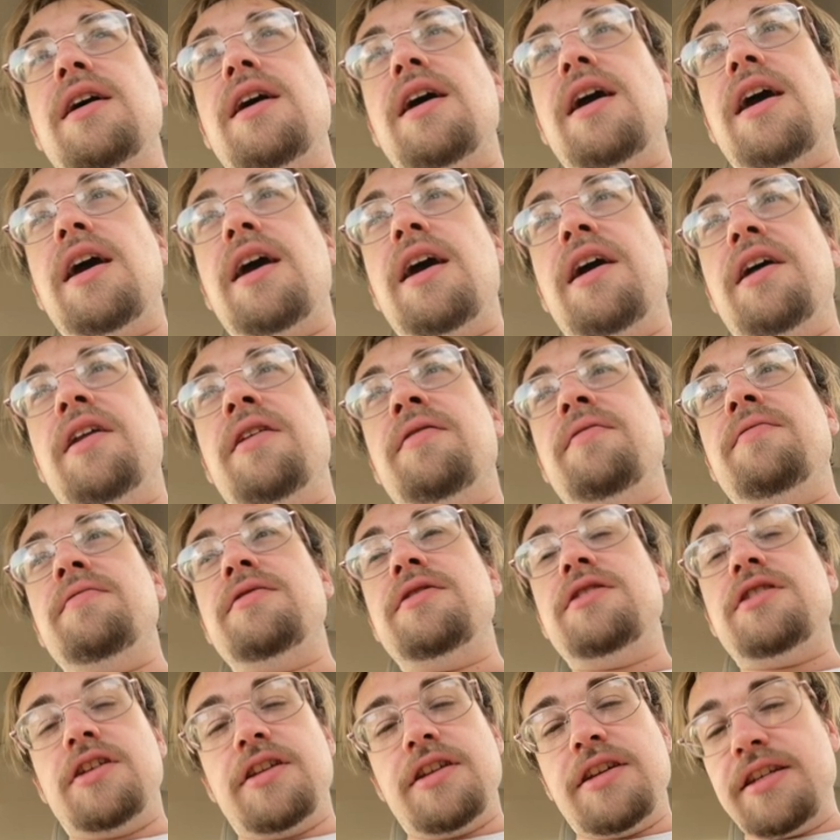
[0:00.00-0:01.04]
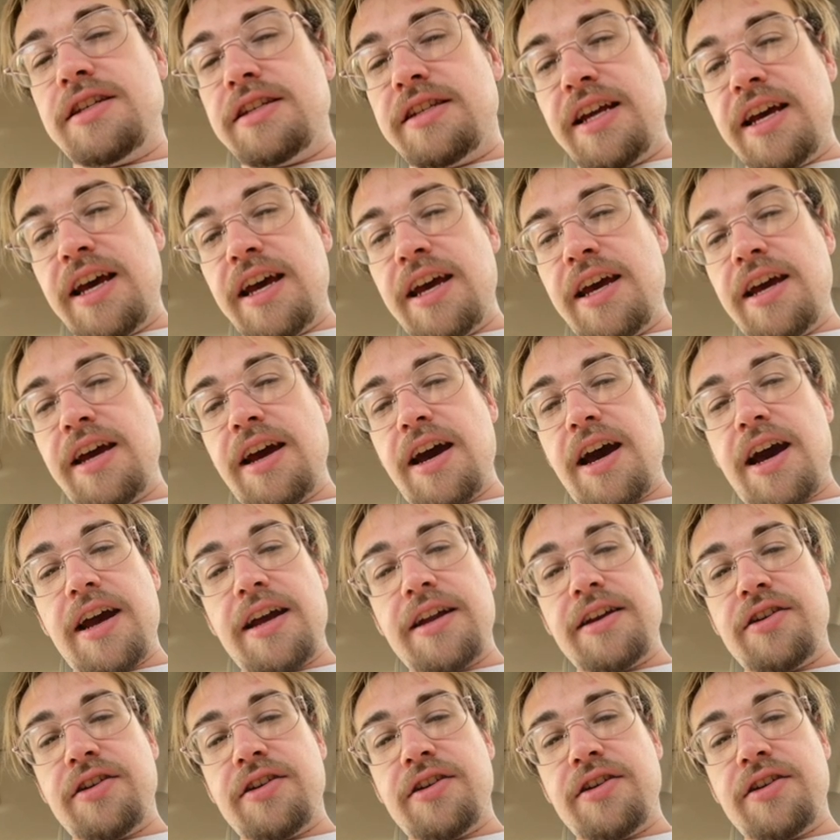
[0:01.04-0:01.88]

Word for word: And to this day, I